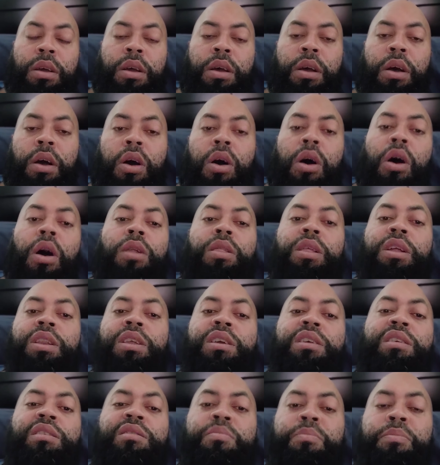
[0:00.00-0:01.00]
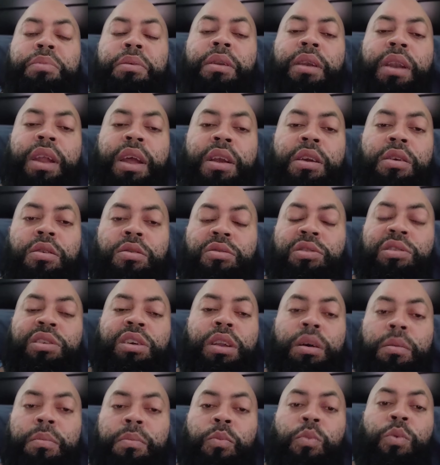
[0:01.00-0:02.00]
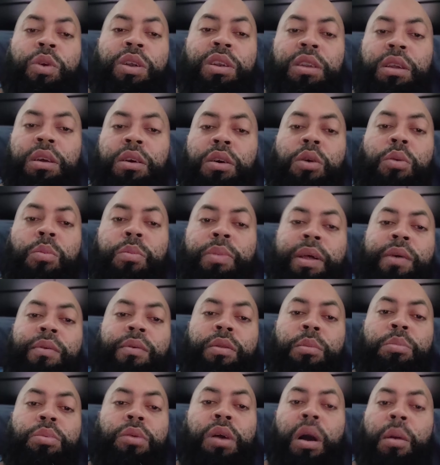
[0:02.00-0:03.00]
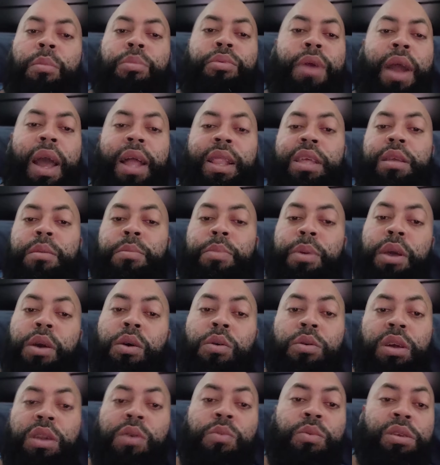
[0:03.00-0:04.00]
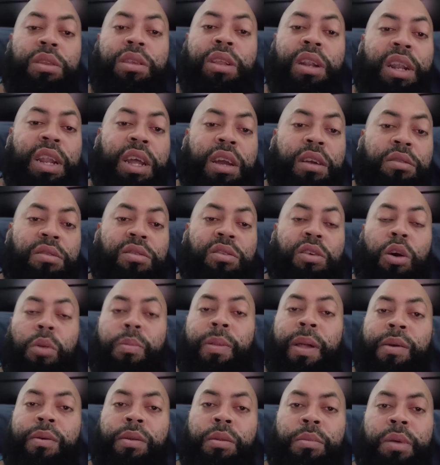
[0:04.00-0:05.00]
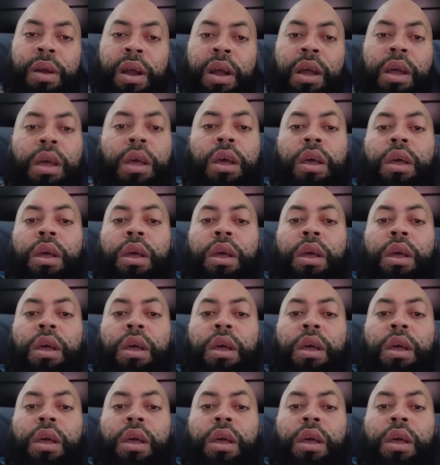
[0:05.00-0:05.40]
All of these players could have went to go play with LeBron. Bradley Beal could have went to the Lakers to go play with LeBron.